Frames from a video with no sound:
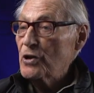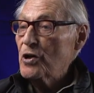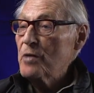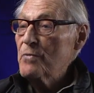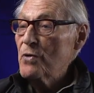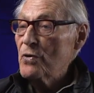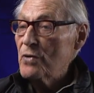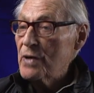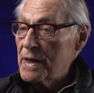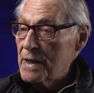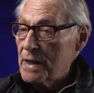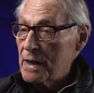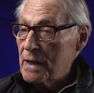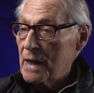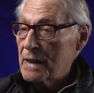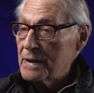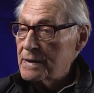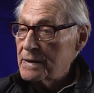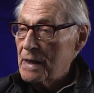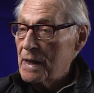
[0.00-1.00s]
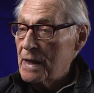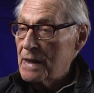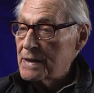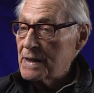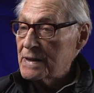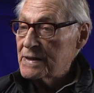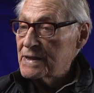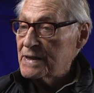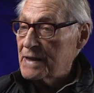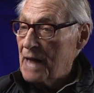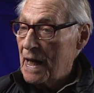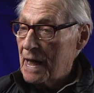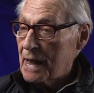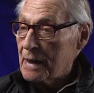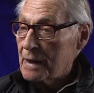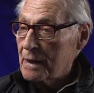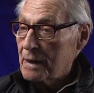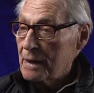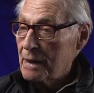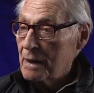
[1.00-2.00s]
community is at
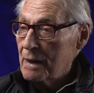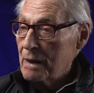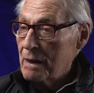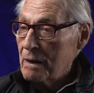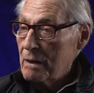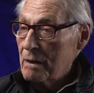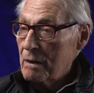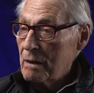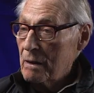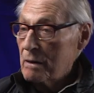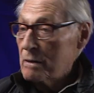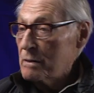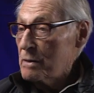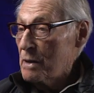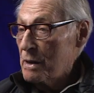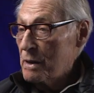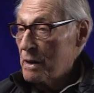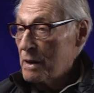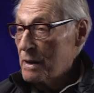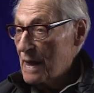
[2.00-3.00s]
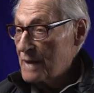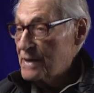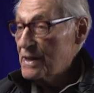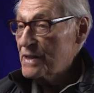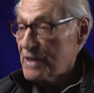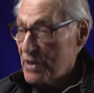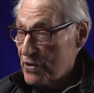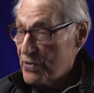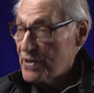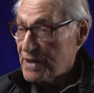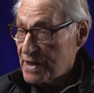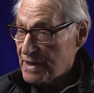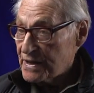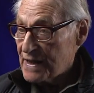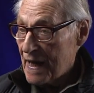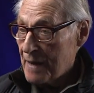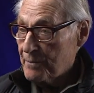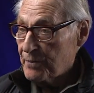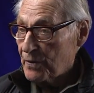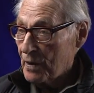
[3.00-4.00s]
stake. That's a serious
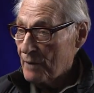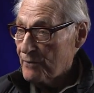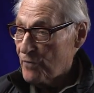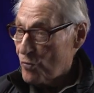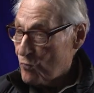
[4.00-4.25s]
example of a